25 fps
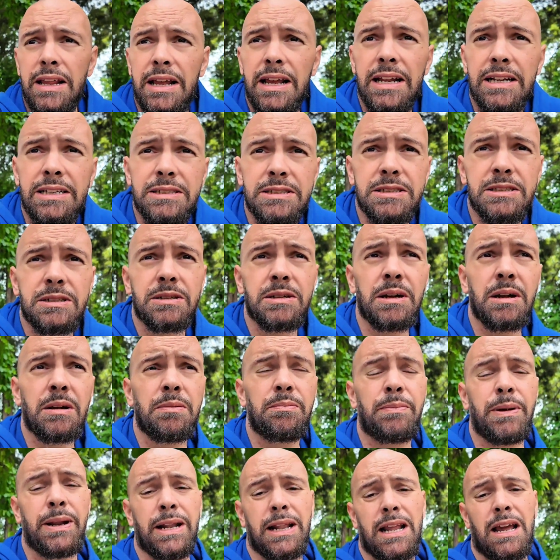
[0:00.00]

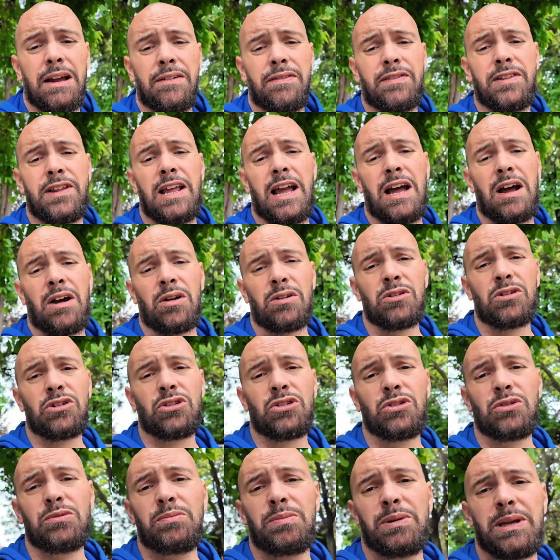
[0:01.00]
it's been left down
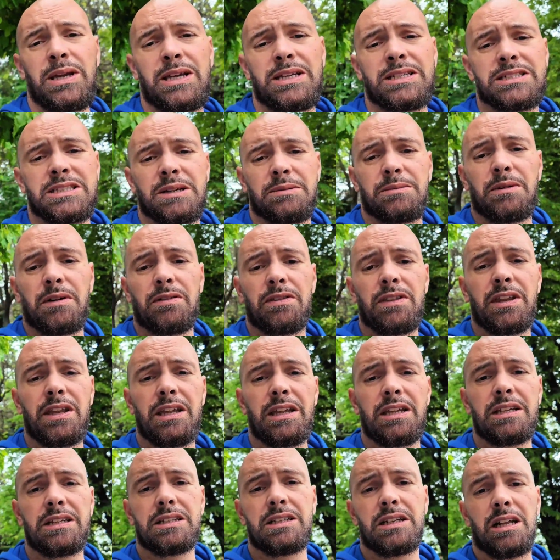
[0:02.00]
to be some of
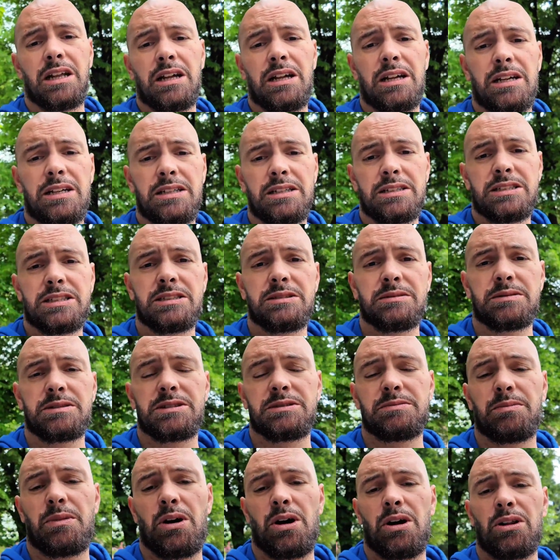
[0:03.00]
the
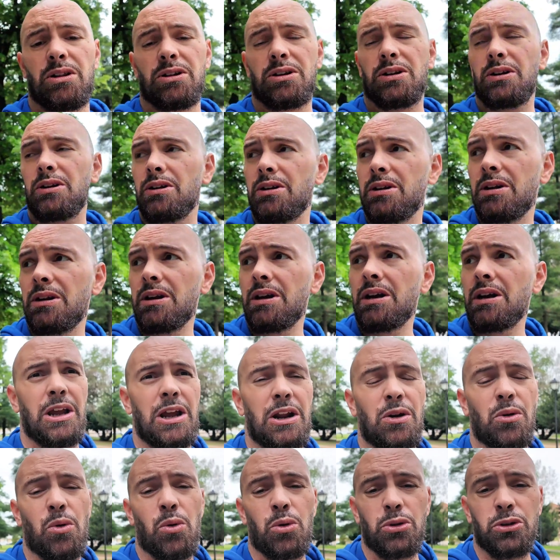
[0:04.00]
smaller
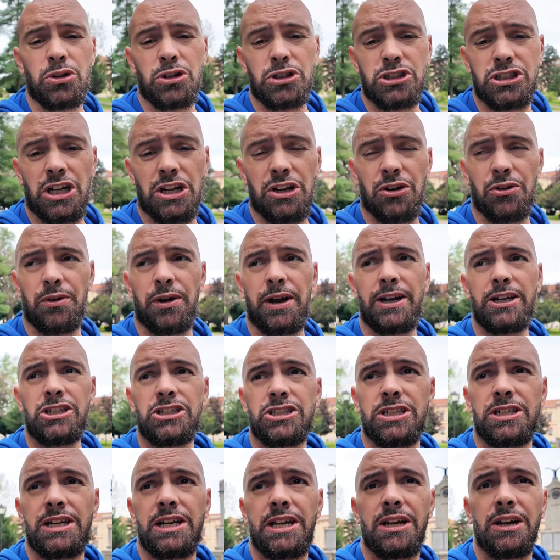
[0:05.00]
and older
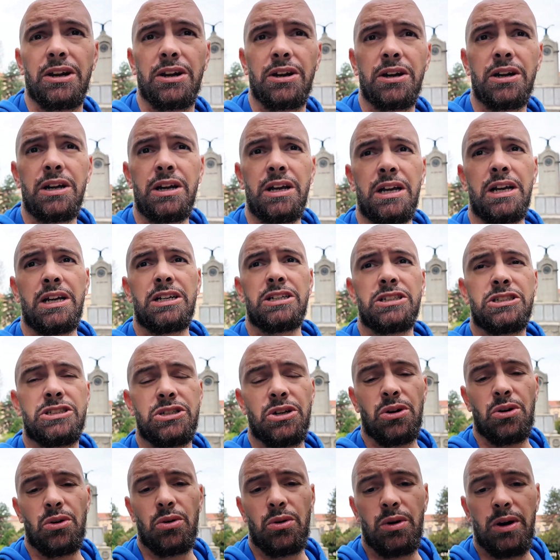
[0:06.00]
generation here.
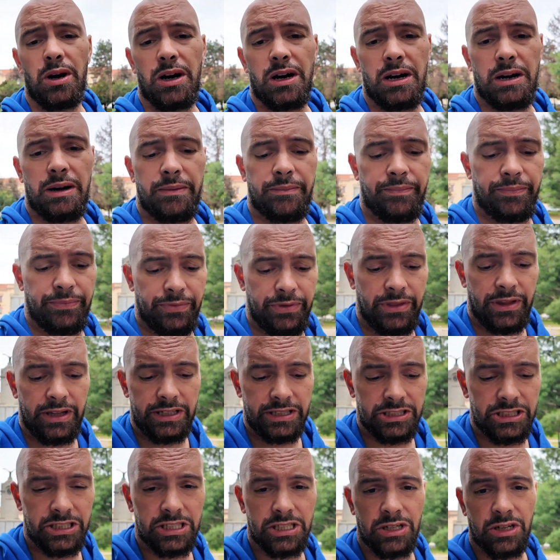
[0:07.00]
So
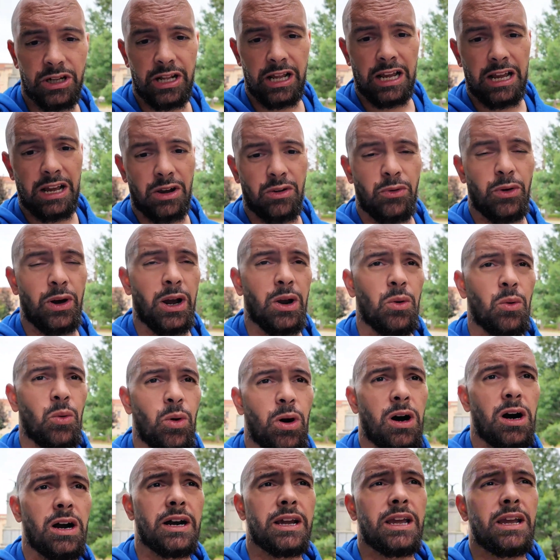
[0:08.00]
let's just take a quick
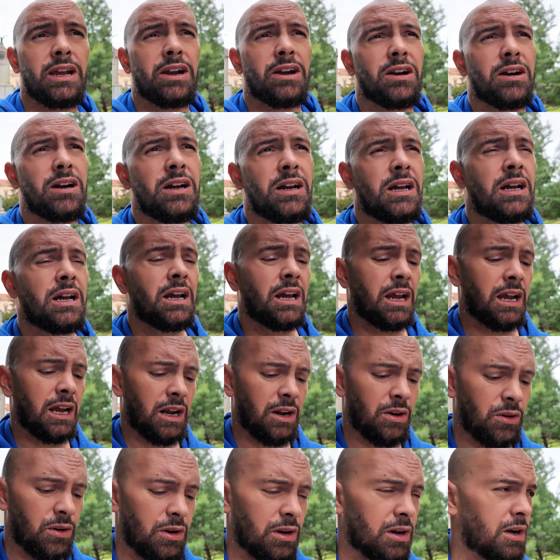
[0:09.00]
walk here,
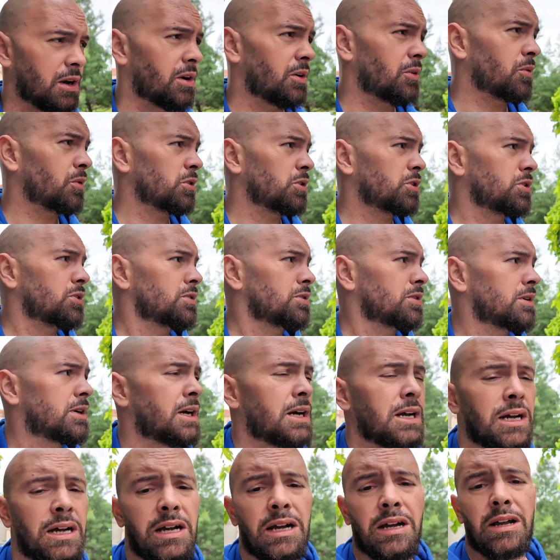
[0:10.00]
and we'll do
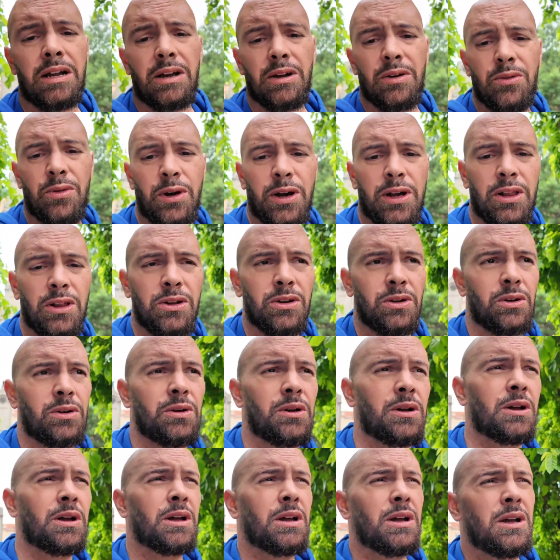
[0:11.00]
a quick
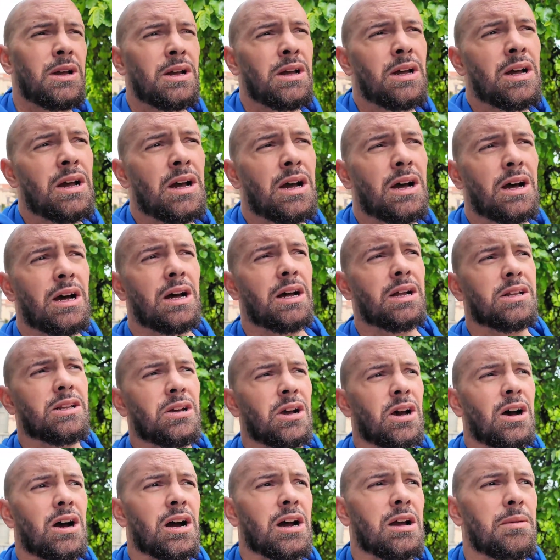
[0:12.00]
little
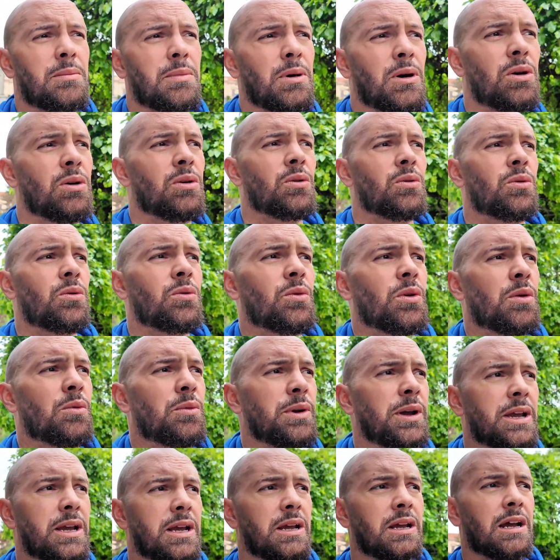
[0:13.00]
talk about what
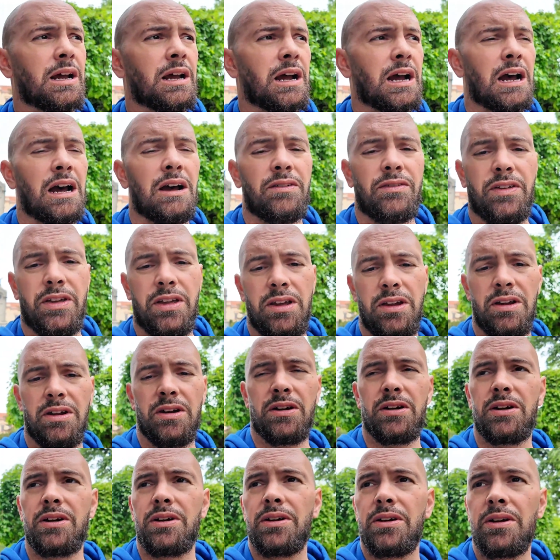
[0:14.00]
we have
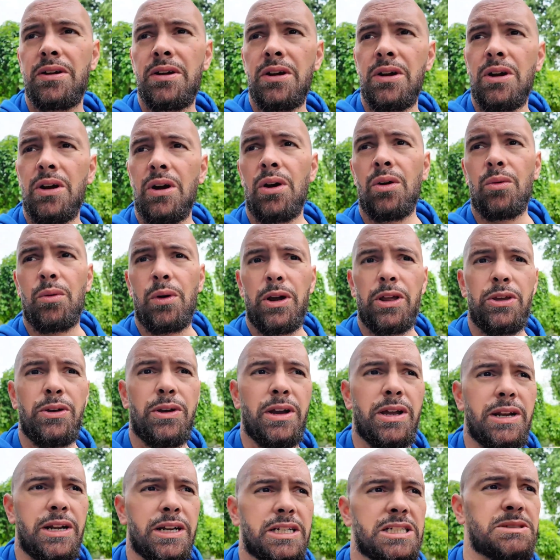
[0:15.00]
here and what you
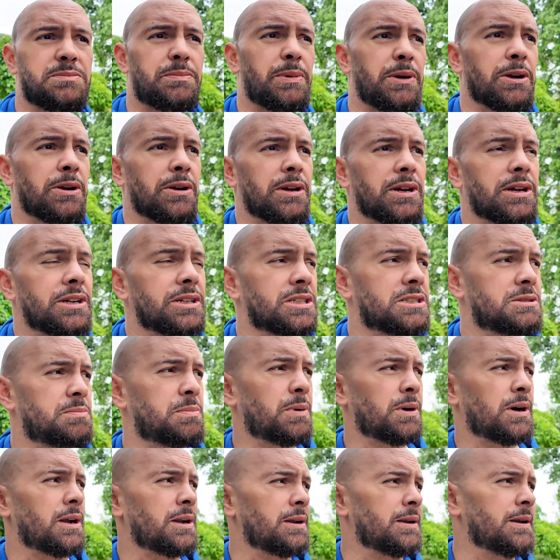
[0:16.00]
can experience.
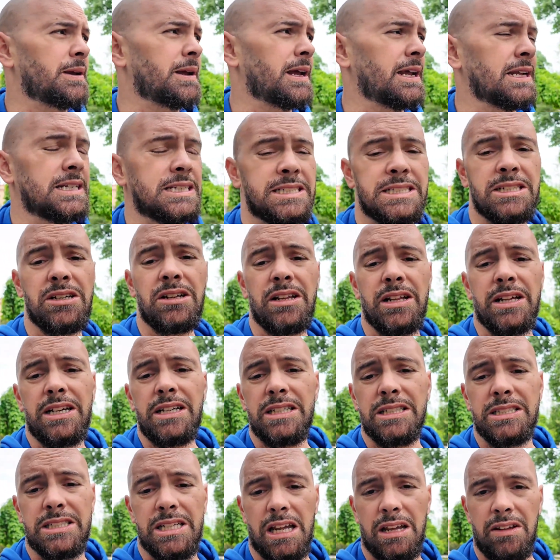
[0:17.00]
But it still
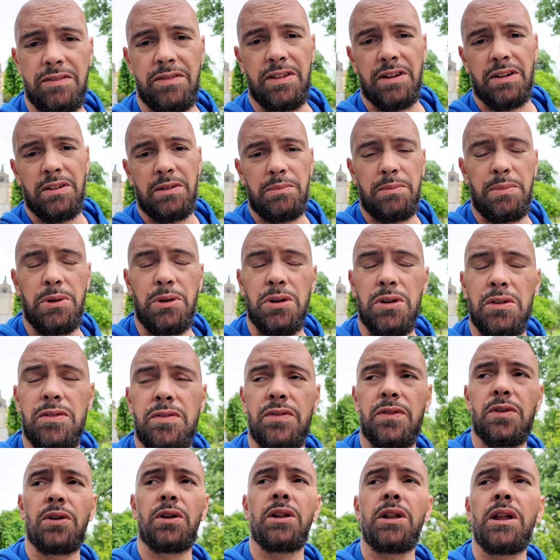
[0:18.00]
is a very
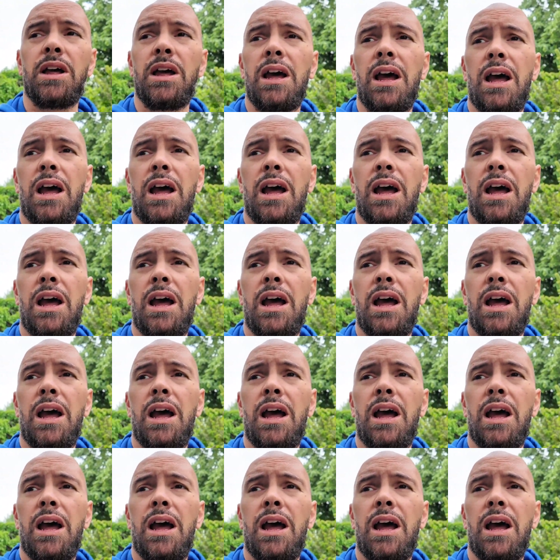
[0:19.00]
beautiful